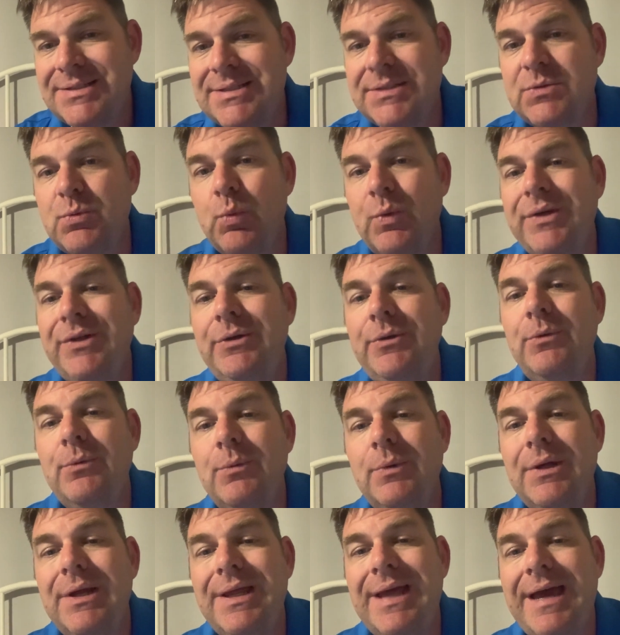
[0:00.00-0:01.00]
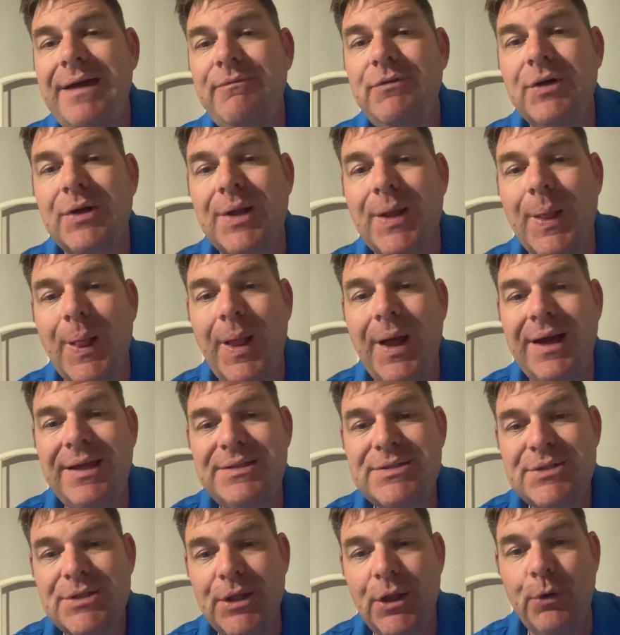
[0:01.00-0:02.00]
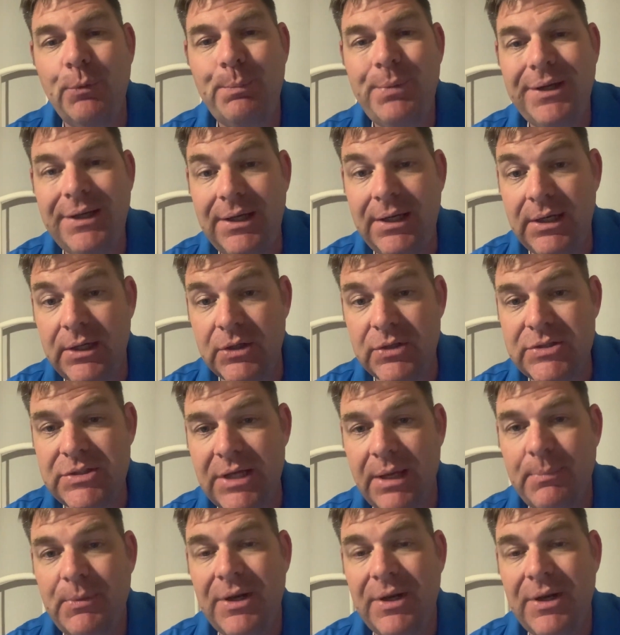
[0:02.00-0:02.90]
Is when you have your glide slope intercept.